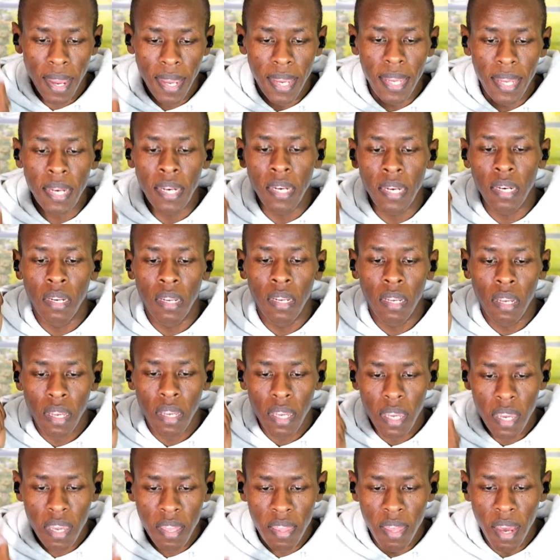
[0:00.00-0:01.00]
in
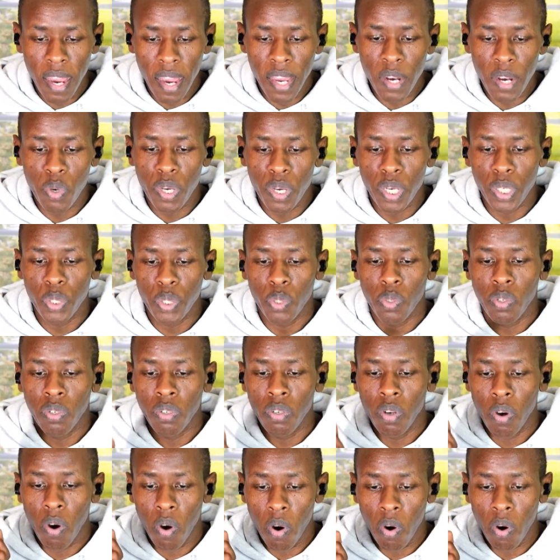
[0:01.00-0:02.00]
either
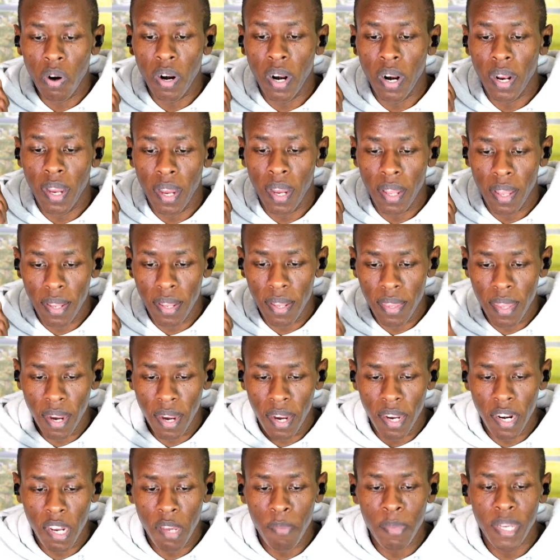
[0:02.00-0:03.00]
education or the
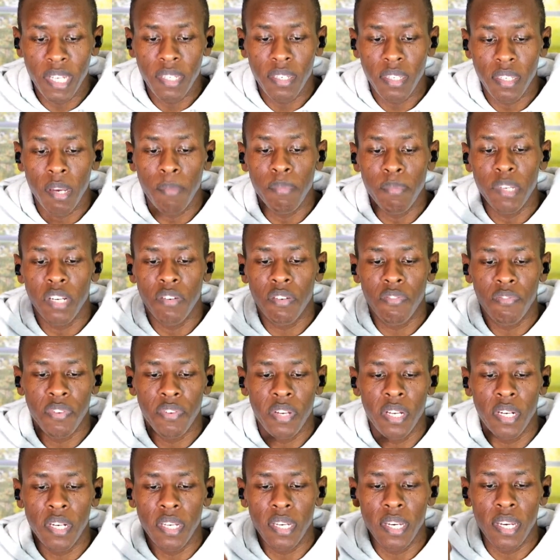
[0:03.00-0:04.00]
academic subject
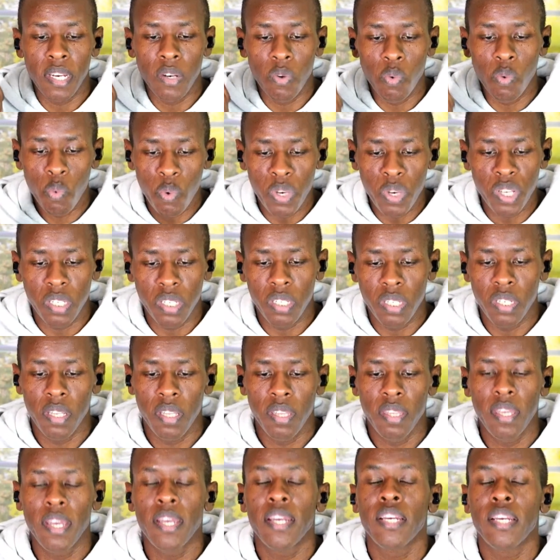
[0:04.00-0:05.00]
field in which
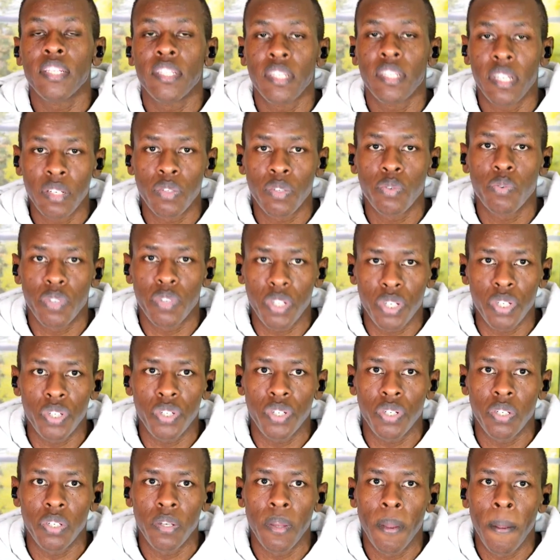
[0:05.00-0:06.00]
they intend to
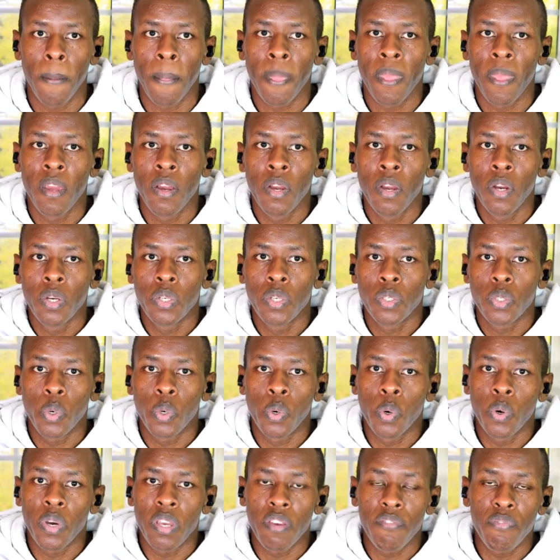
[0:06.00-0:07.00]
teach.
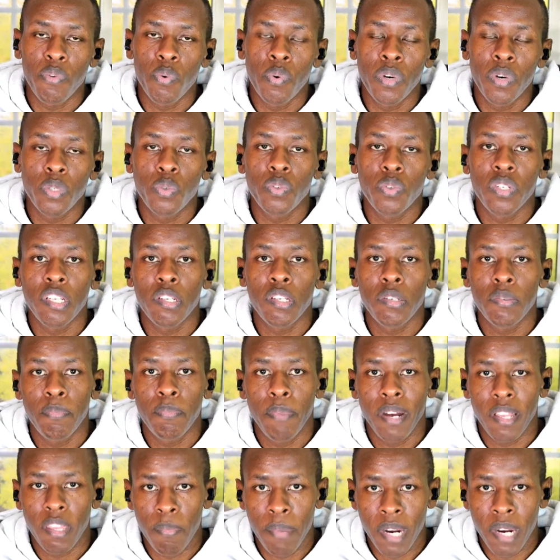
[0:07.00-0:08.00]
So if you want to teach
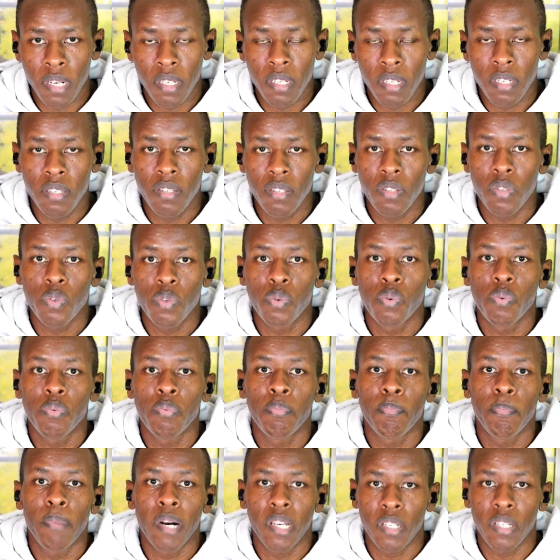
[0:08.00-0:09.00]
mathematics,
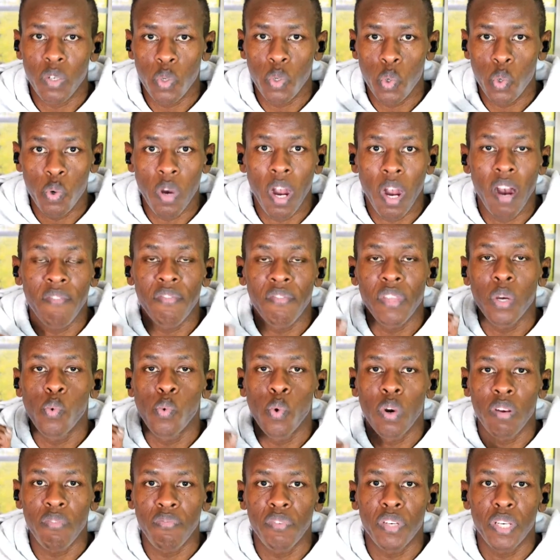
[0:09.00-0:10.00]
you must have the
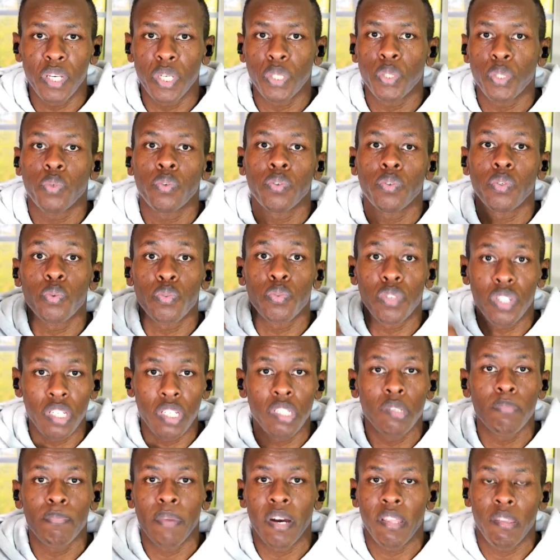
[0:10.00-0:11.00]
qualification to
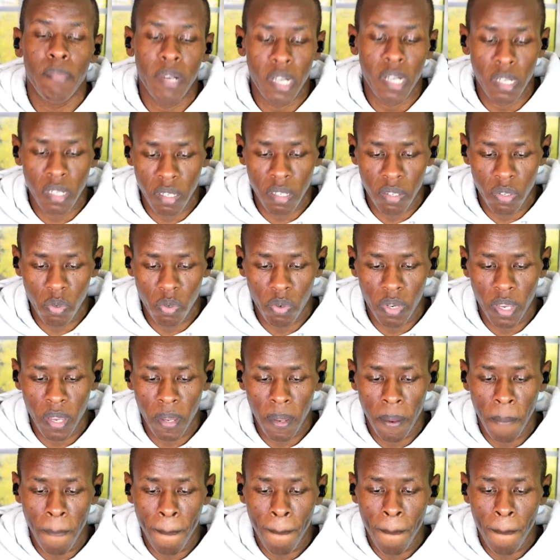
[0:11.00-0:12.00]
teach mathematics,
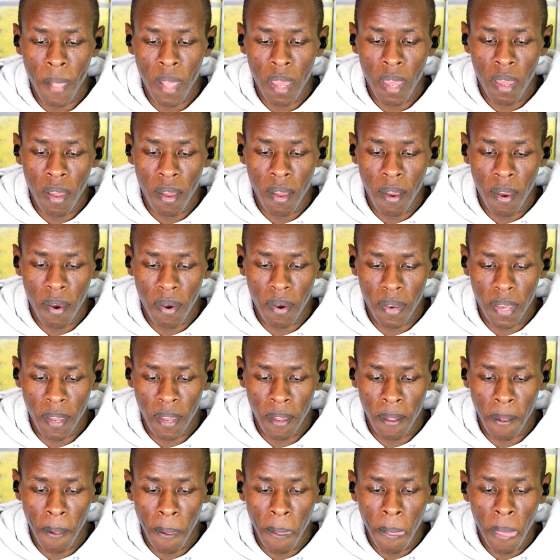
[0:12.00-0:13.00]
okay?
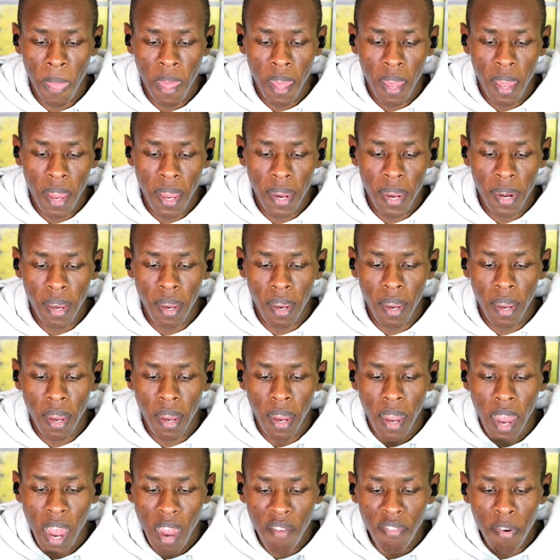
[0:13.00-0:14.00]
Okay. And
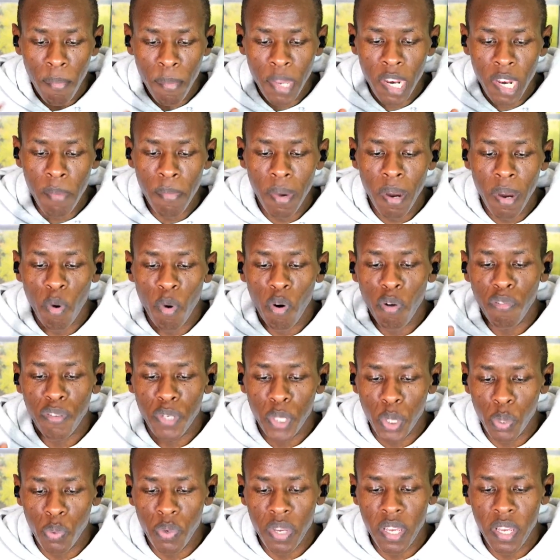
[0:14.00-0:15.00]
have a minimum of
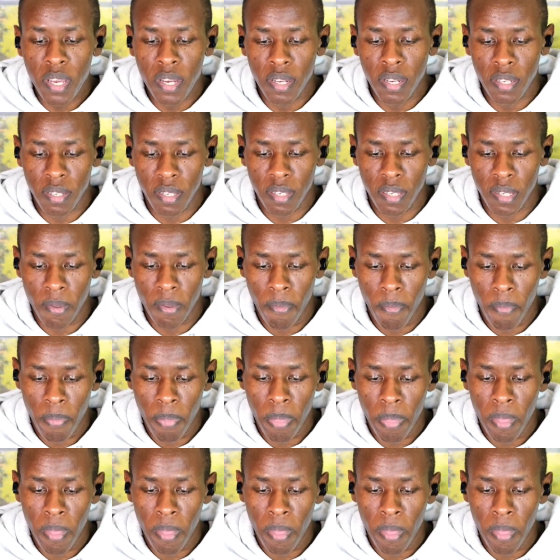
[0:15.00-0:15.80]
2 years,